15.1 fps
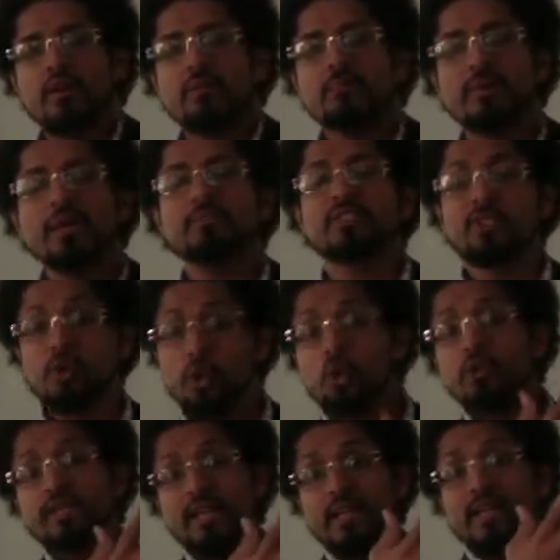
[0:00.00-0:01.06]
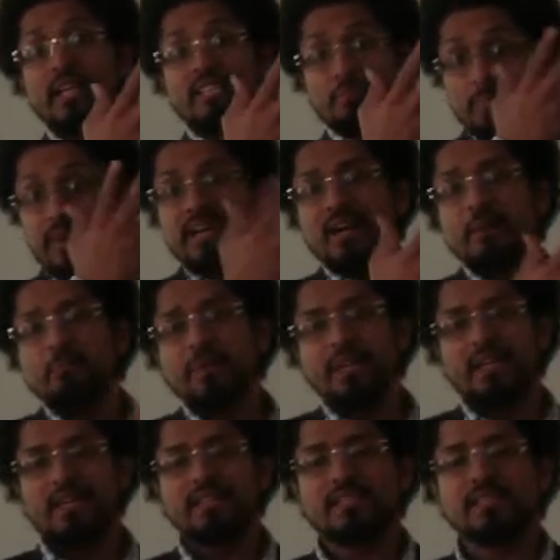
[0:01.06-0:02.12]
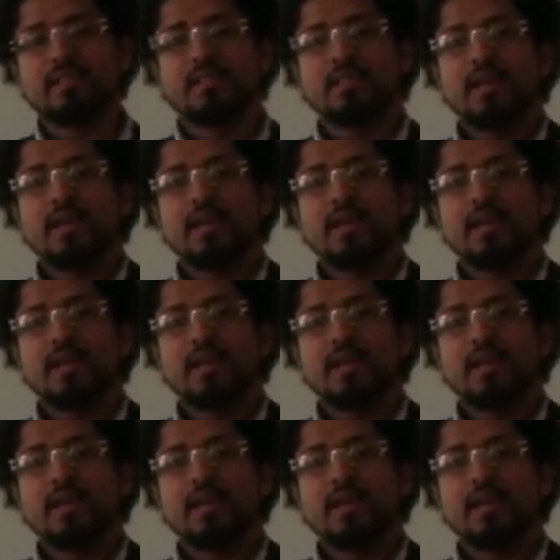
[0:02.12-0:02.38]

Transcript: be able to negotiate against big companies.